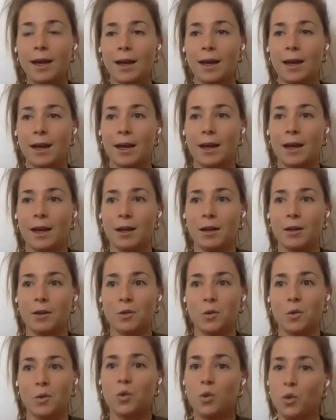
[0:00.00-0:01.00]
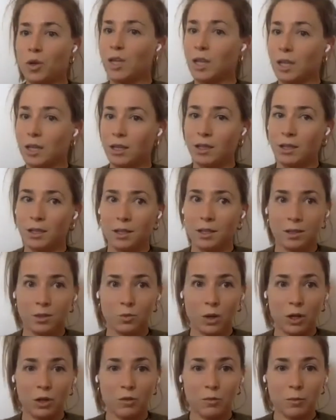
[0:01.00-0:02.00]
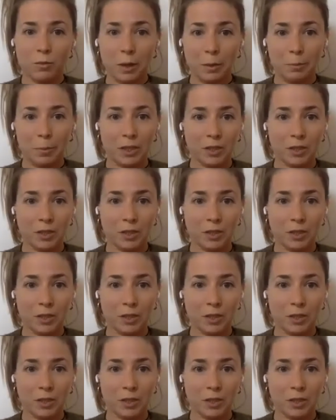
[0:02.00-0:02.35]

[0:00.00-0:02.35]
And cooking is one of my